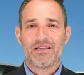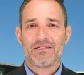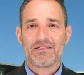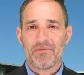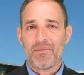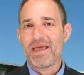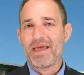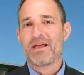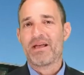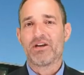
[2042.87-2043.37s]

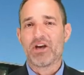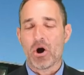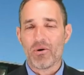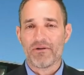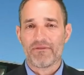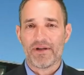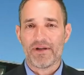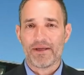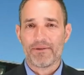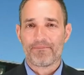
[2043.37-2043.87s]
to make a
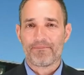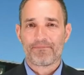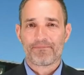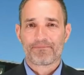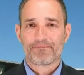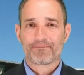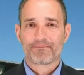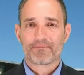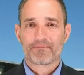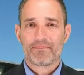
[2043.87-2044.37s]
go of it.
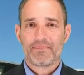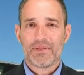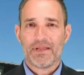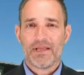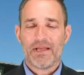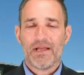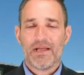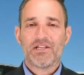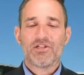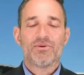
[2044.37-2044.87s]

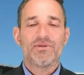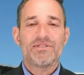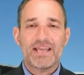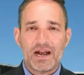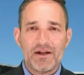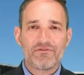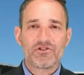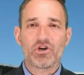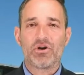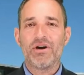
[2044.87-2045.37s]
So
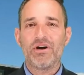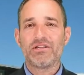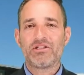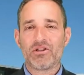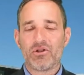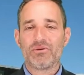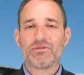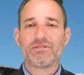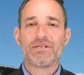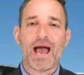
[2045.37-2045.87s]
instead of
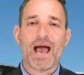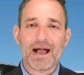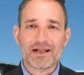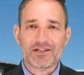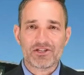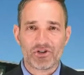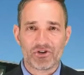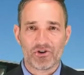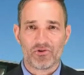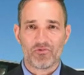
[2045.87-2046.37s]
turning to those
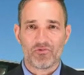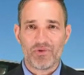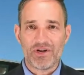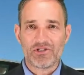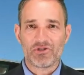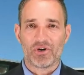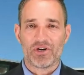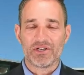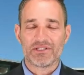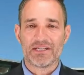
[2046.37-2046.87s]
external
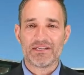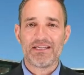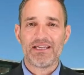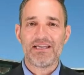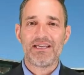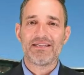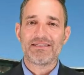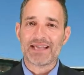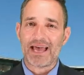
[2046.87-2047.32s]
resources,